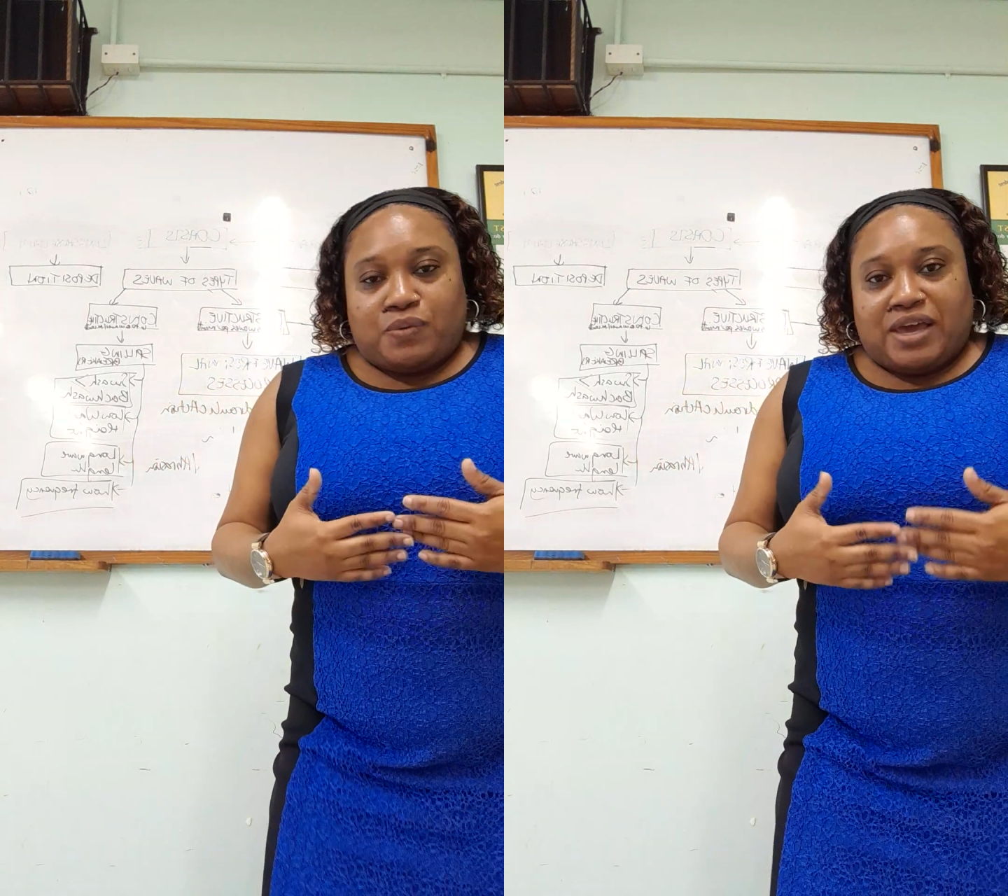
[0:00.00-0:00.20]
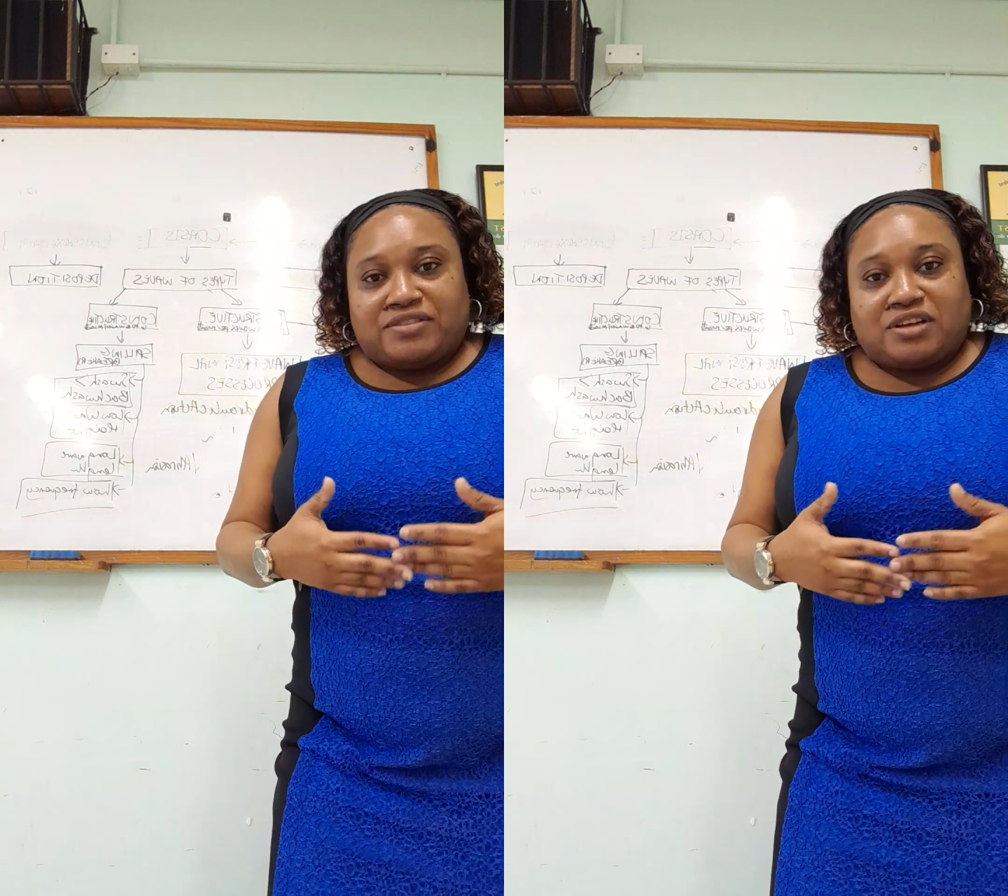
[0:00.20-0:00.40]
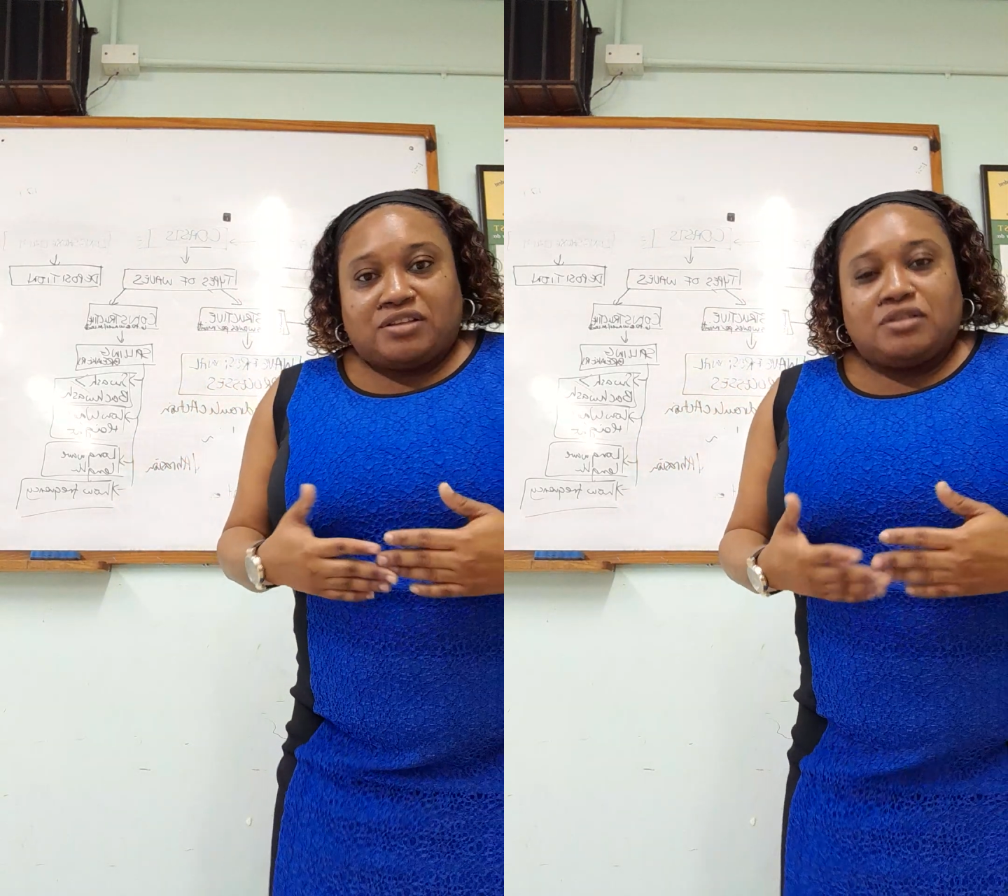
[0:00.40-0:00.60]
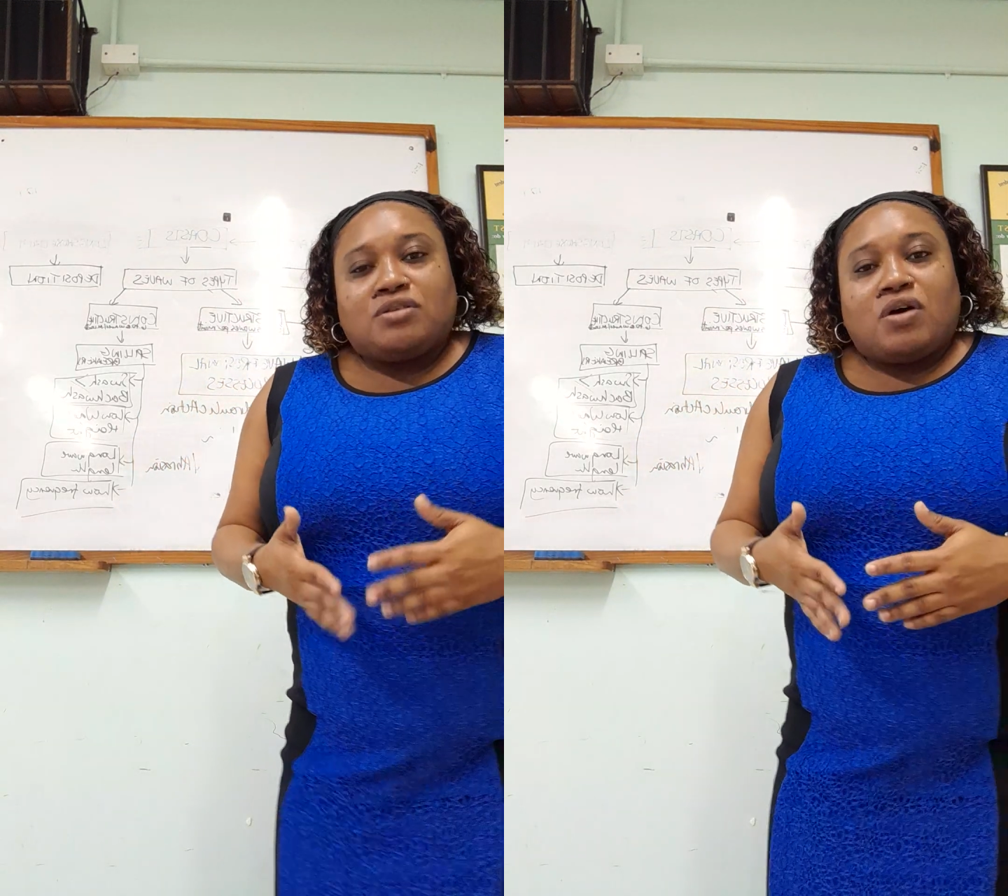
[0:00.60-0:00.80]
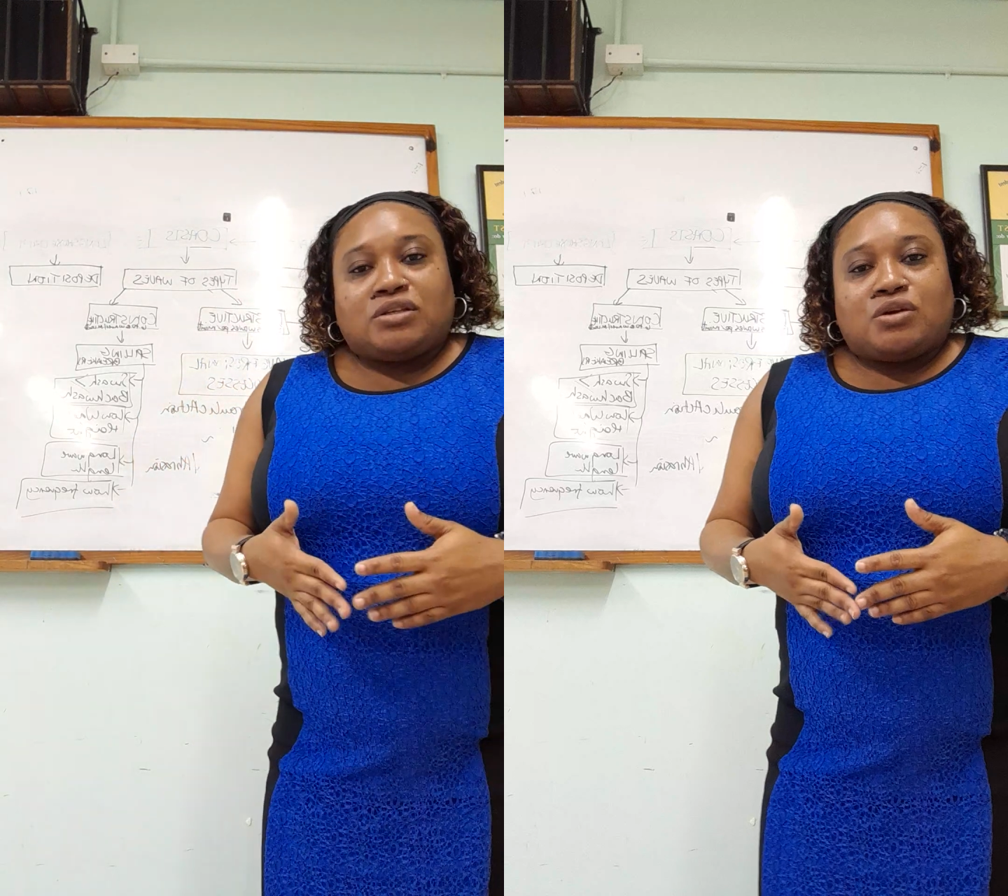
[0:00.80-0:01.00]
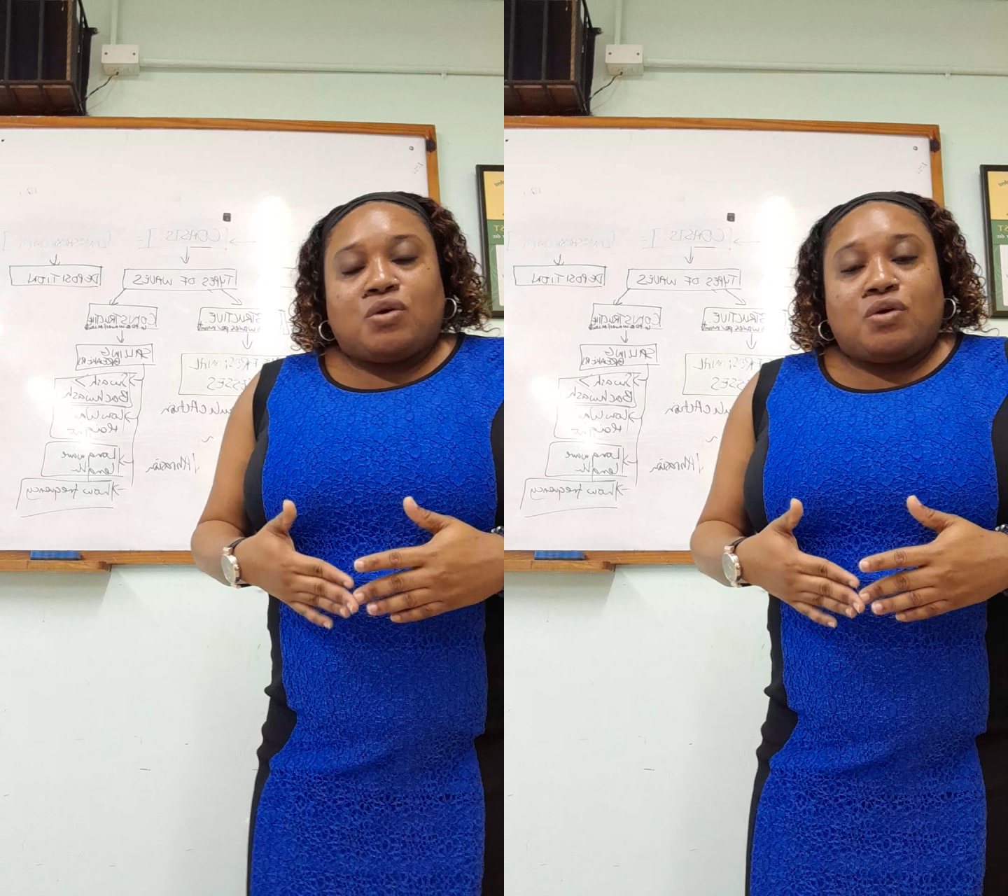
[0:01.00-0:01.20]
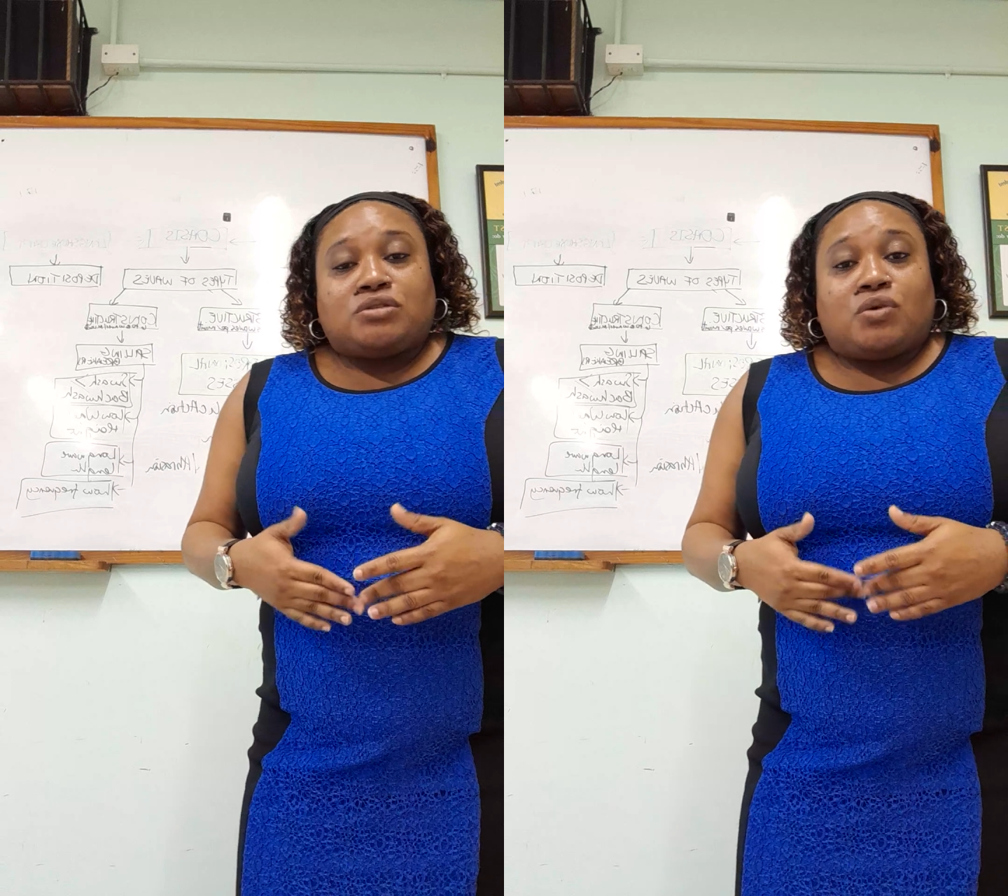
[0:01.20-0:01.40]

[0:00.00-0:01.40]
waves on the north coast,